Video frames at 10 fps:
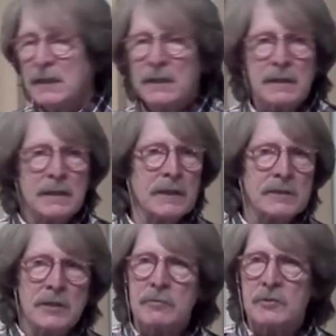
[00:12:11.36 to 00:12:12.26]
There's
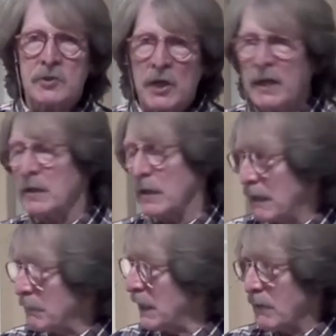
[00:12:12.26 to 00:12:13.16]
no channel.
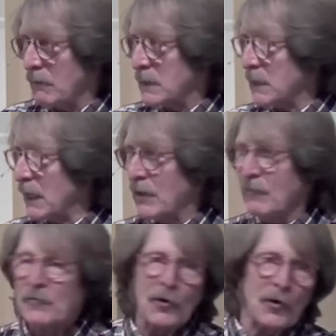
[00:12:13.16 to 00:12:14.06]
I mean, it would take you
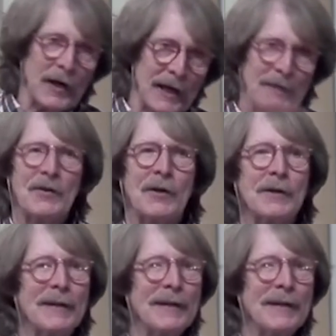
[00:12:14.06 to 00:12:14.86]
forever.